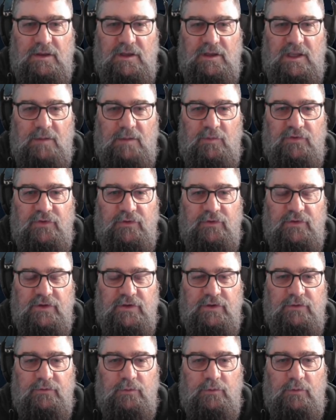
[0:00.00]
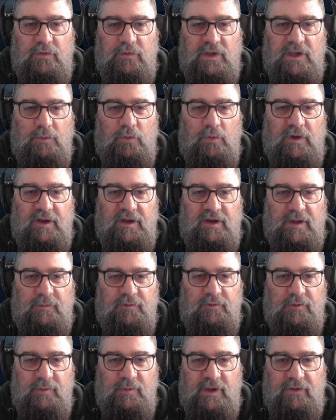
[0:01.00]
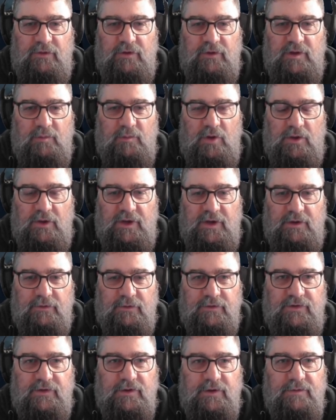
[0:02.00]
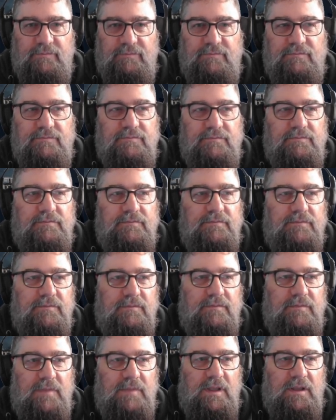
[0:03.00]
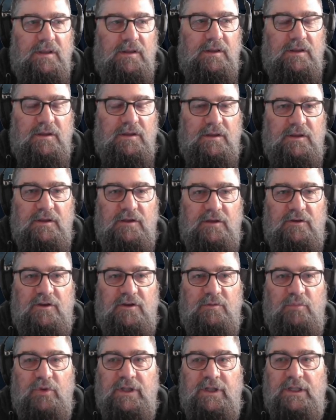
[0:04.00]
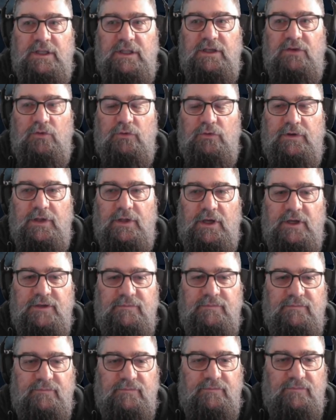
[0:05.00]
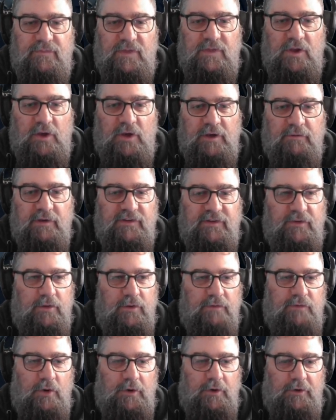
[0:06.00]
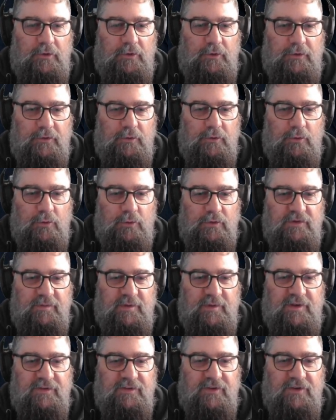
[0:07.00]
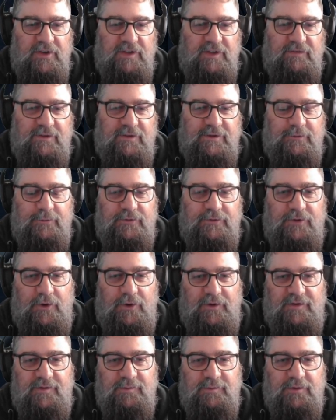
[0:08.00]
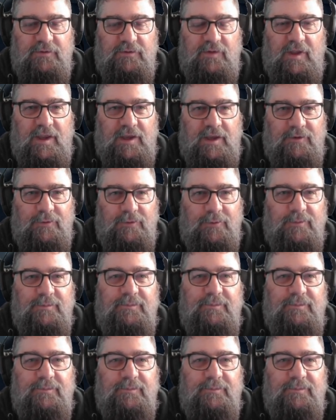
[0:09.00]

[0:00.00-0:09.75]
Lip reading: And we'll do the usual thing. We'll get it up to about 30 mile an hour or so. I'm completely ignoring the HUD. The only reason I've got it on at all is because I need the little dot to move the handle.